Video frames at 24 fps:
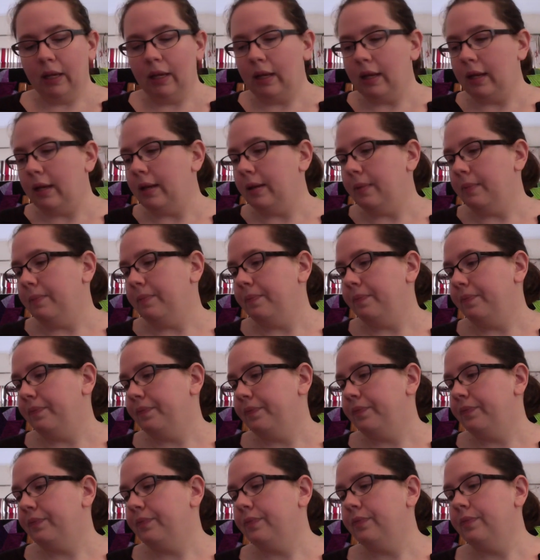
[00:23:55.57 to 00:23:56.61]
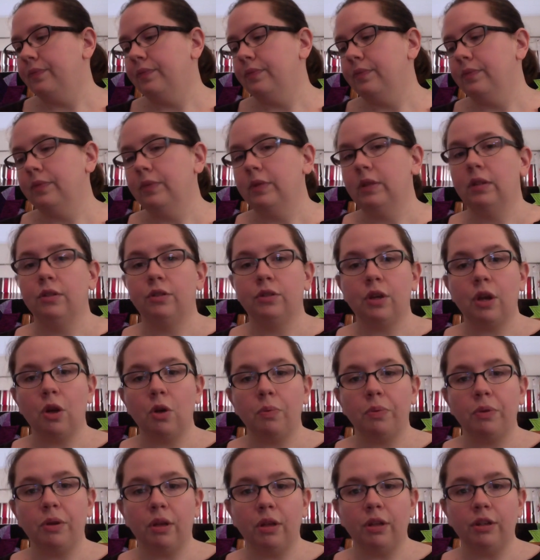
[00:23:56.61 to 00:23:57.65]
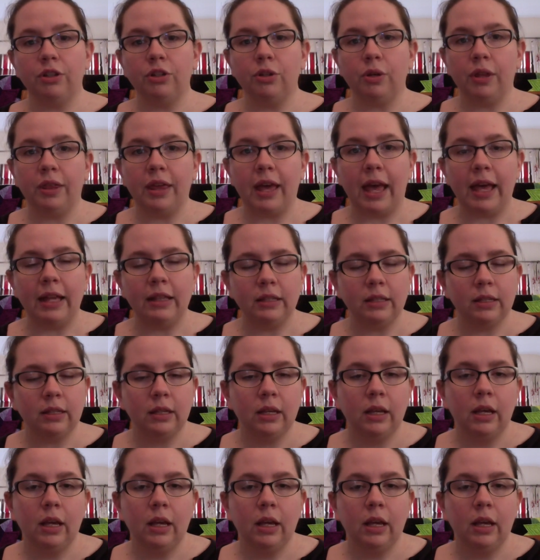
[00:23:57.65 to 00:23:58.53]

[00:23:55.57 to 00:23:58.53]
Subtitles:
So I hope you all enjoy that.